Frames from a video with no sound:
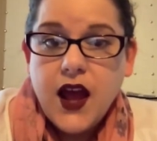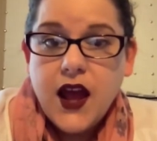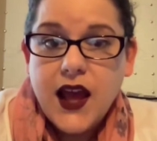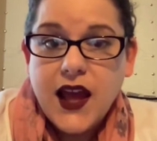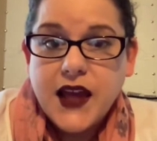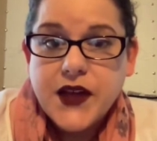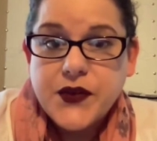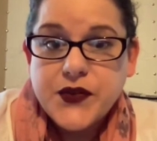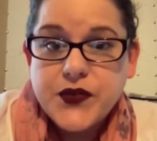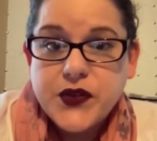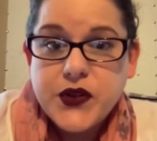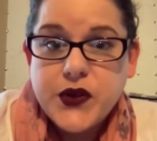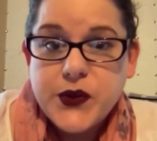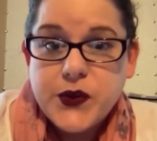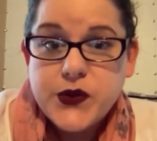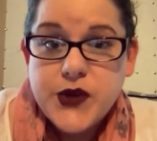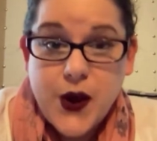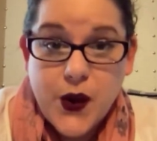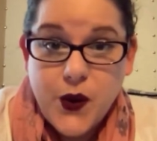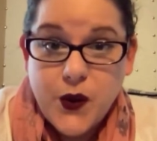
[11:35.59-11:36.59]
If you
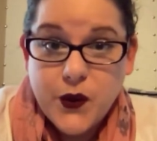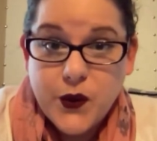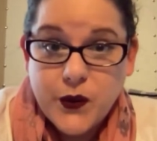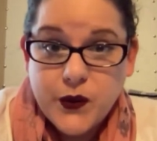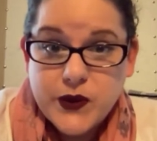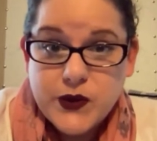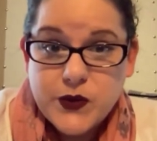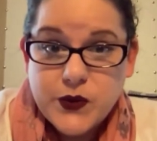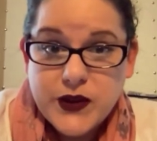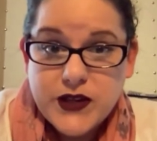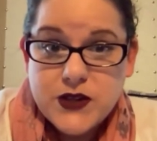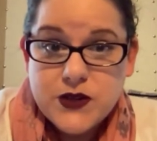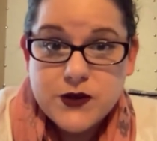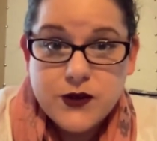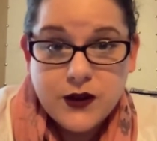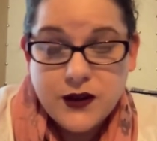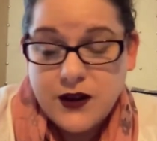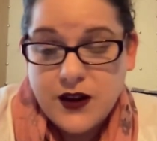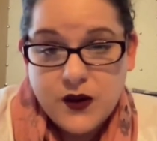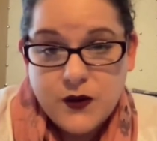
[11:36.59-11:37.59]
don't, which,
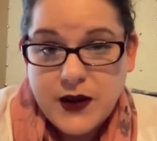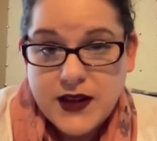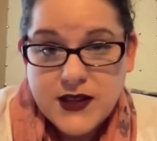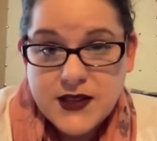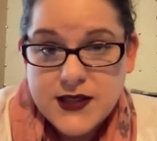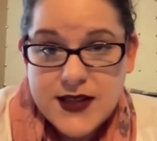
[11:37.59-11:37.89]
makes